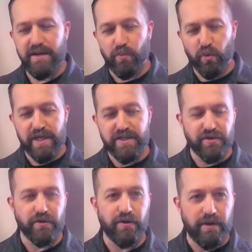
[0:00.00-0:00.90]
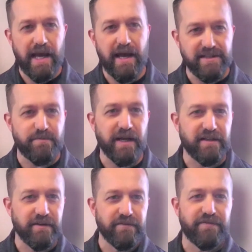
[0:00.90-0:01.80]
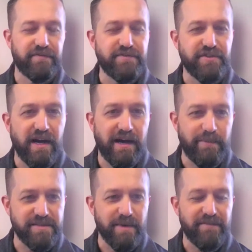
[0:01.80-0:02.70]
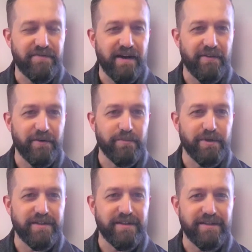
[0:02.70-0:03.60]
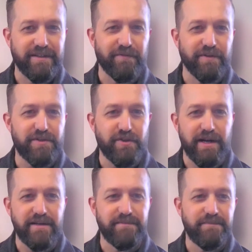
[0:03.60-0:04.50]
regional aspect of job as my father, but a different trade.